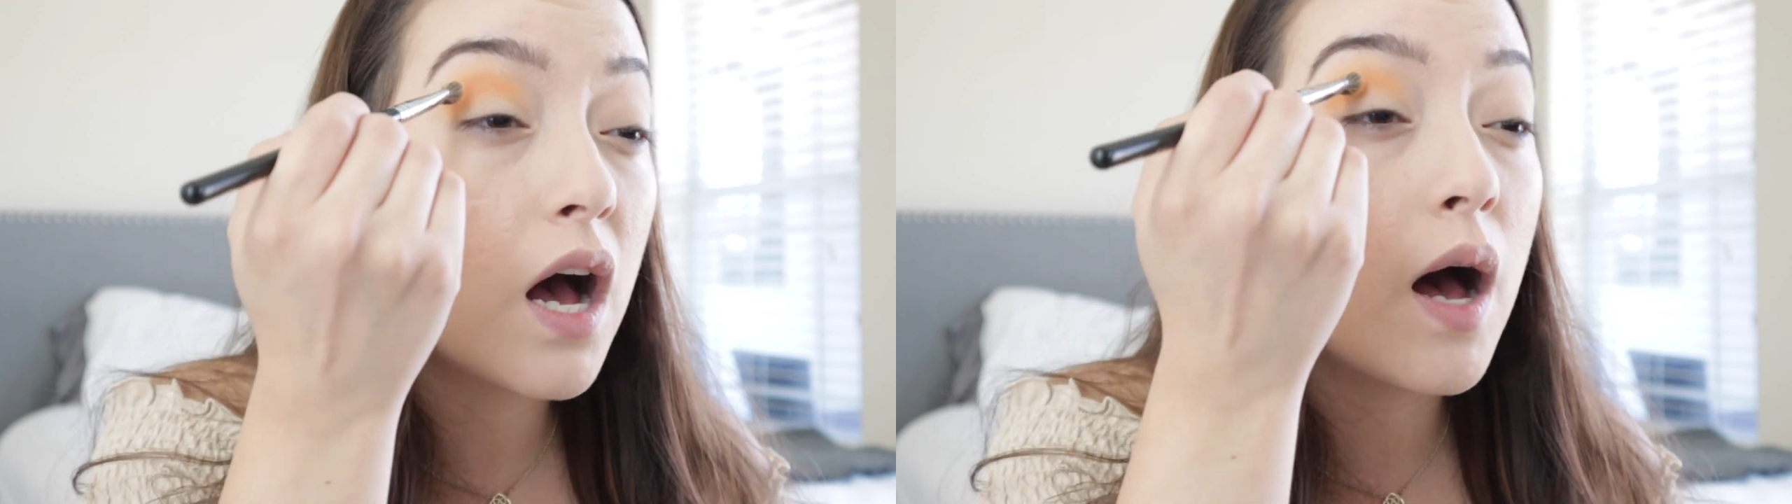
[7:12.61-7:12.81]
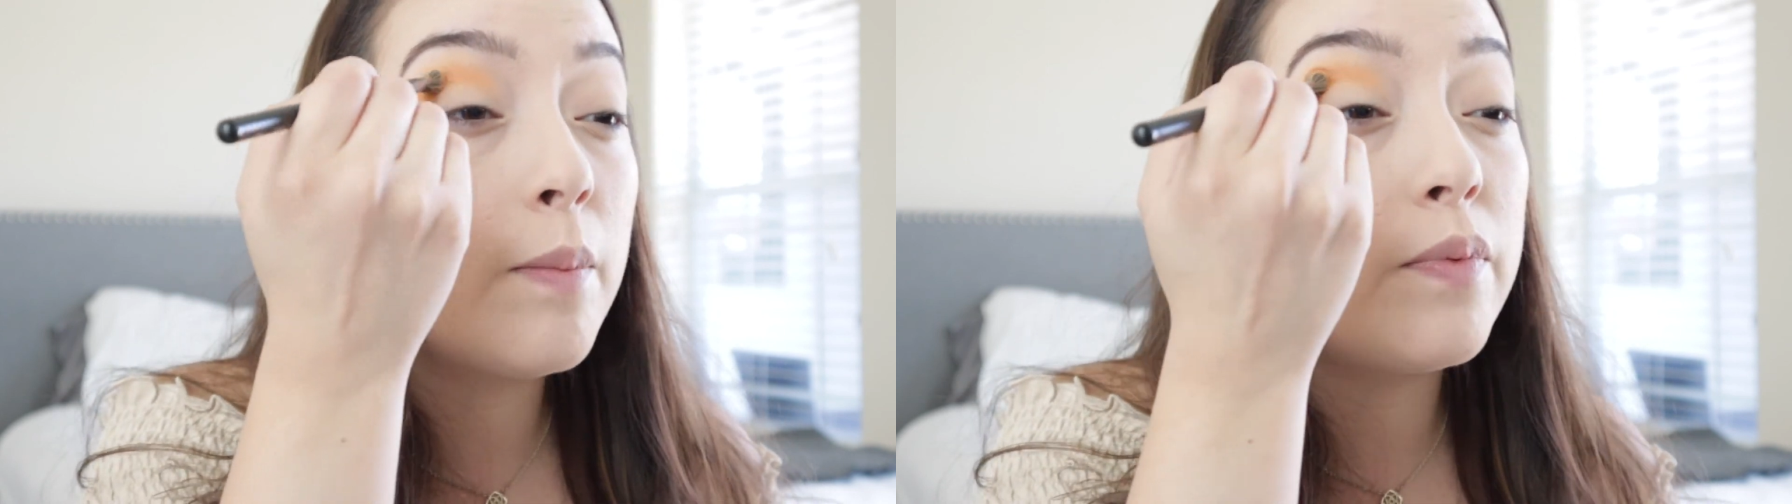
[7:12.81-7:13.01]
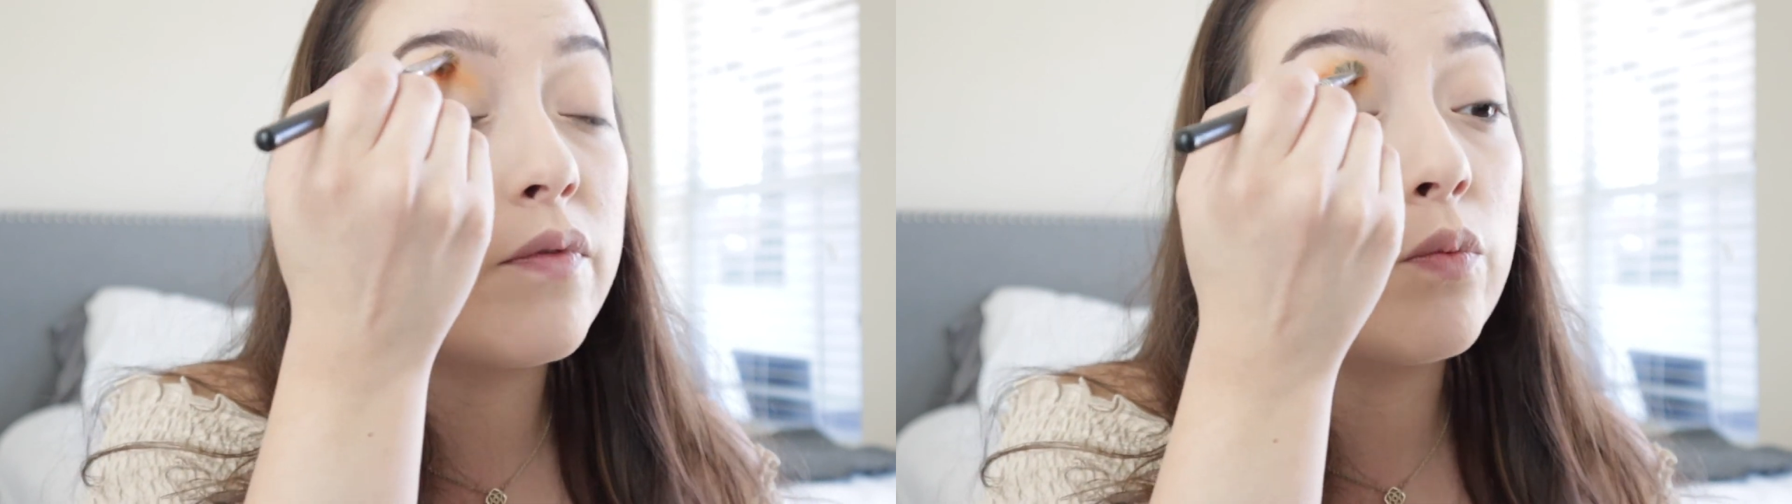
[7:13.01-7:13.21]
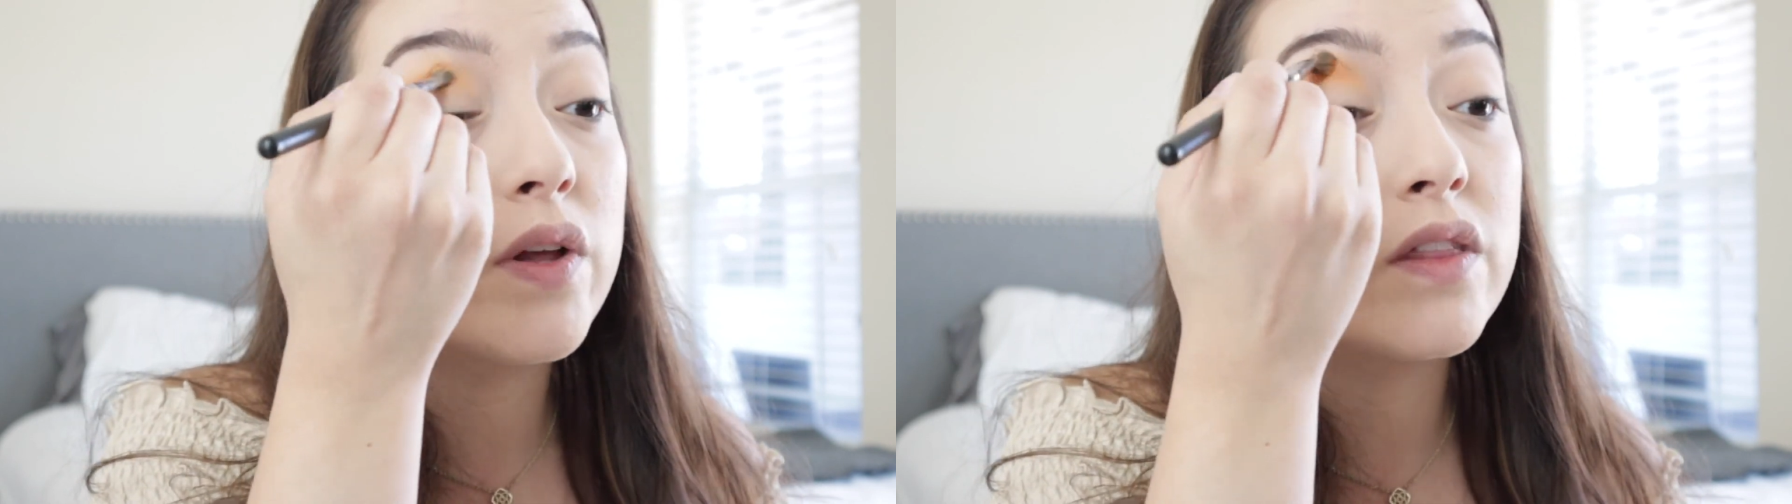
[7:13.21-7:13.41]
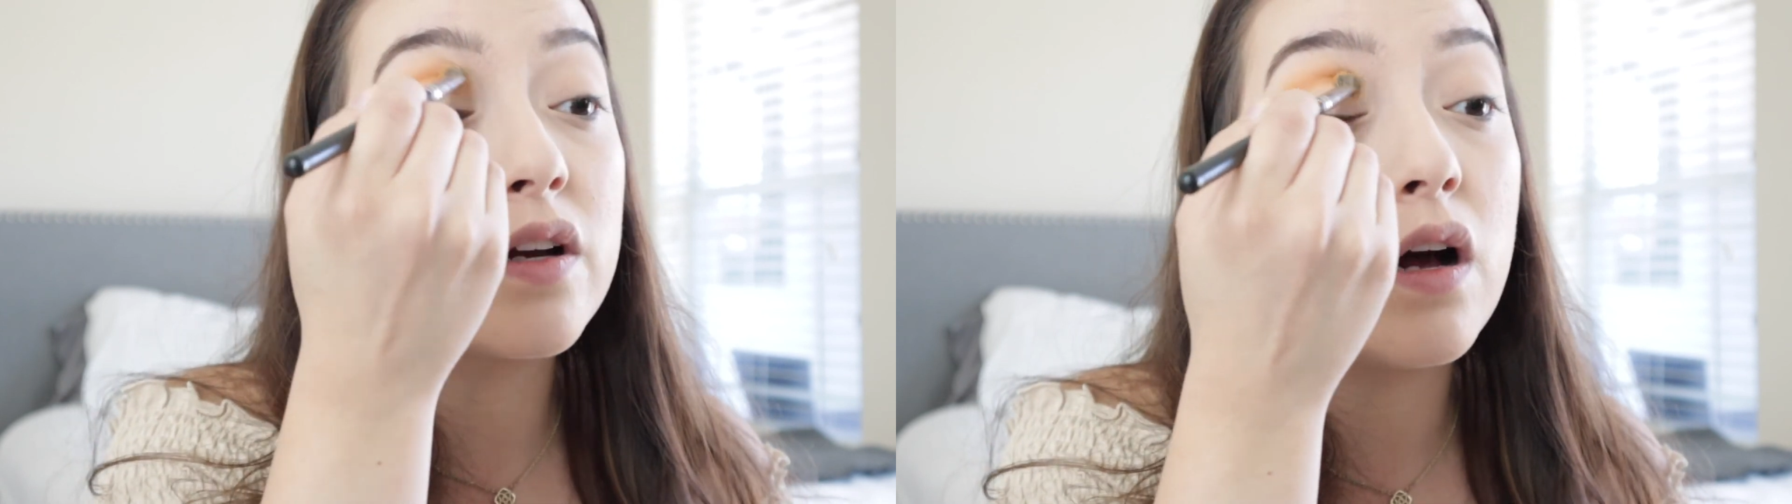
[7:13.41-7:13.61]
up
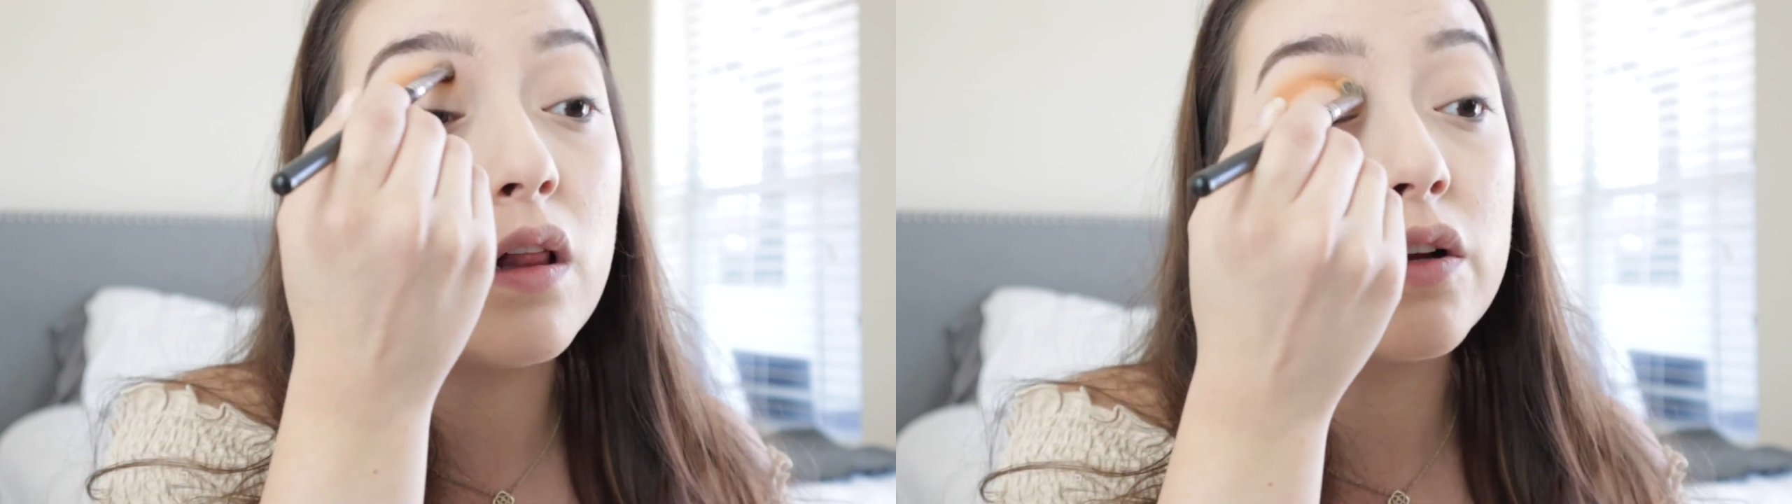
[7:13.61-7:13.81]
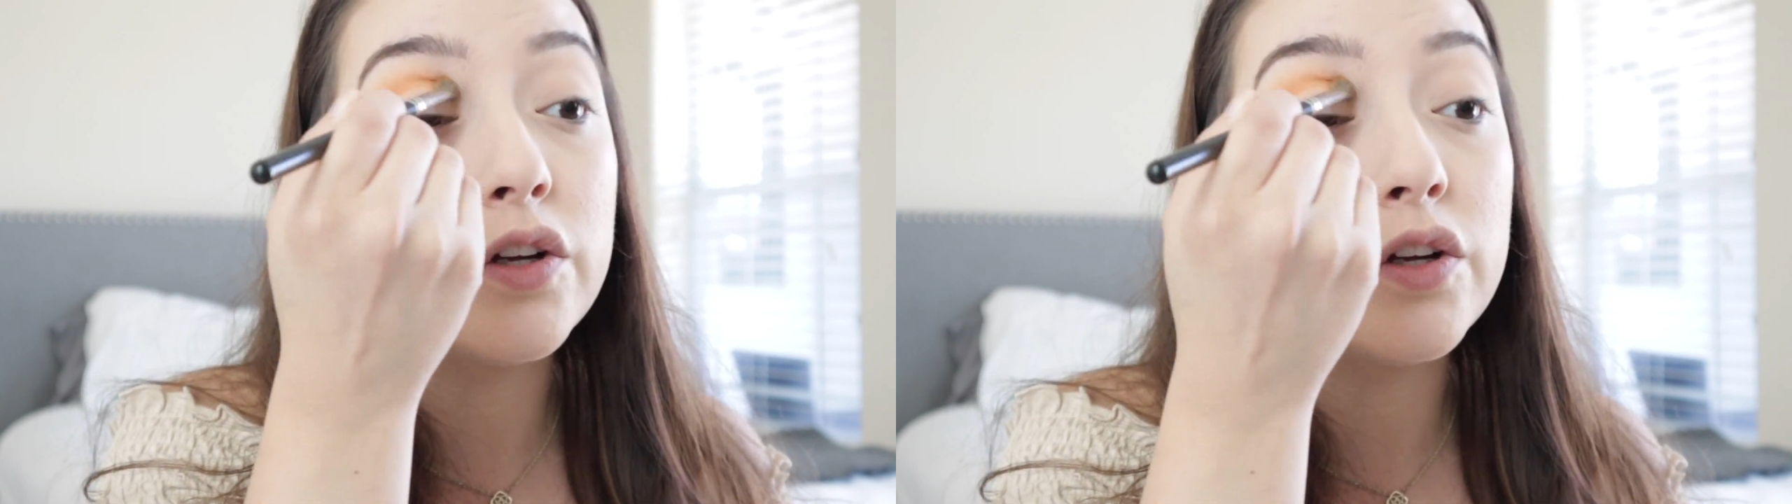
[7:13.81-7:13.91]
with the color,